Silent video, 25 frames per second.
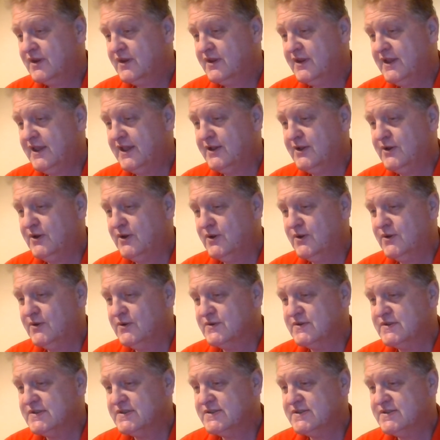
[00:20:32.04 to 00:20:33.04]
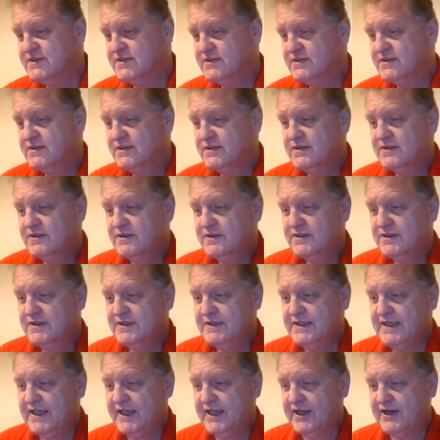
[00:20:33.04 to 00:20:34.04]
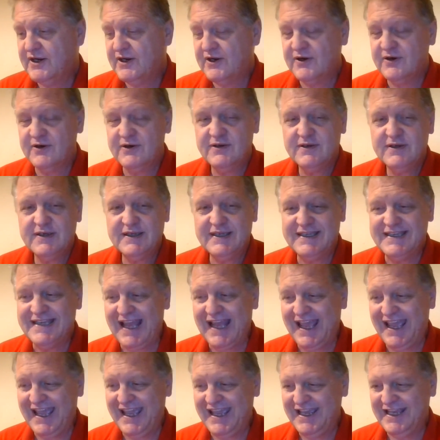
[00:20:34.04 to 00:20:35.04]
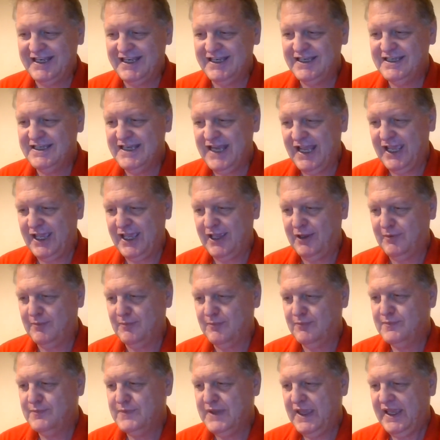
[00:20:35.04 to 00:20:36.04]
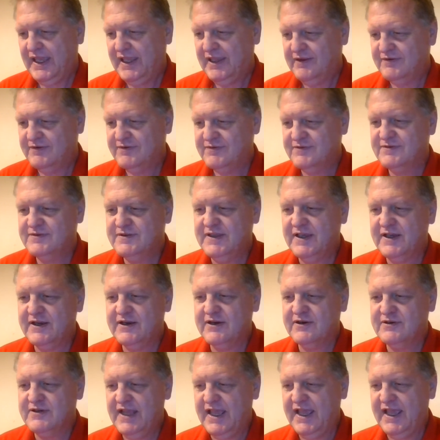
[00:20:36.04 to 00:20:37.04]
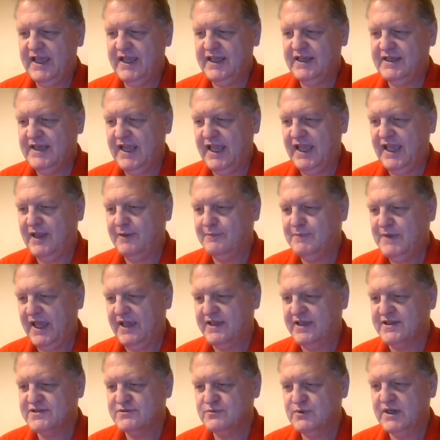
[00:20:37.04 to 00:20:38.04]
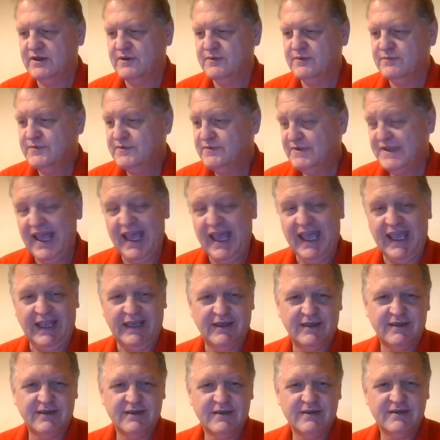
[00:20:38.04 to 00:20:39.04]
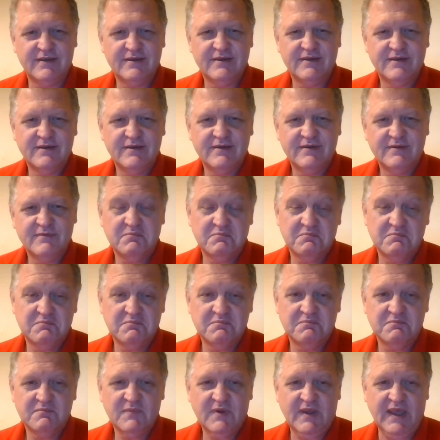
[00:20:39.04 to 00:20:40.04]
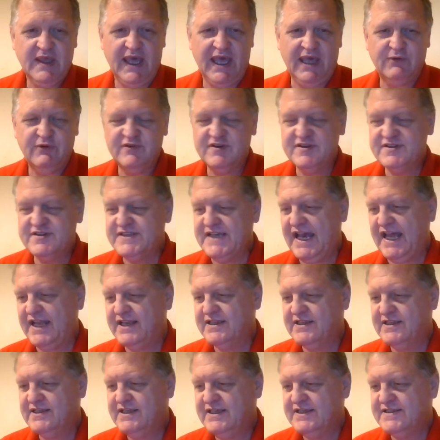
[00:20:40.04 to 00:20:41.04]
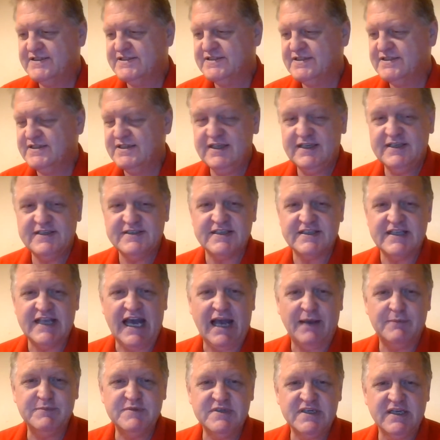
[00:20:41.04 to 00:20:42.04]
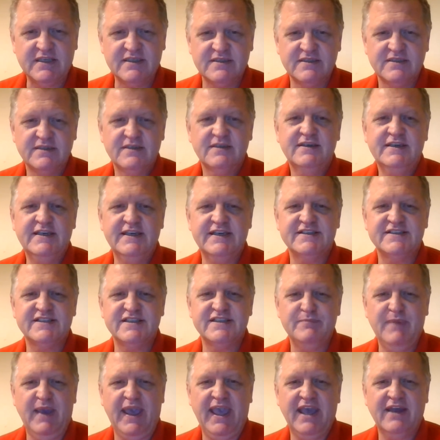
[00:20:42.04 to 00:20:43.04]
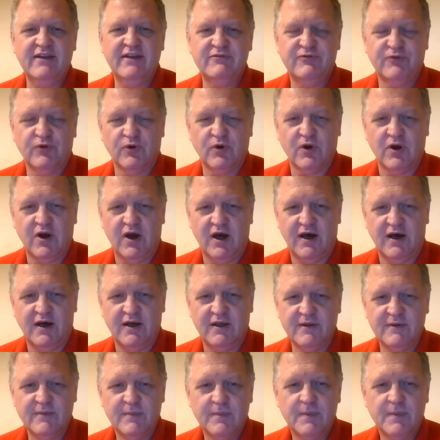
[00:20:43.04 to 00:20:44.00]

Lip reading: It goes der Dane name days. Der Dane Dame days. Well, Dane. Okay, we decided he's an object. He's the man for all.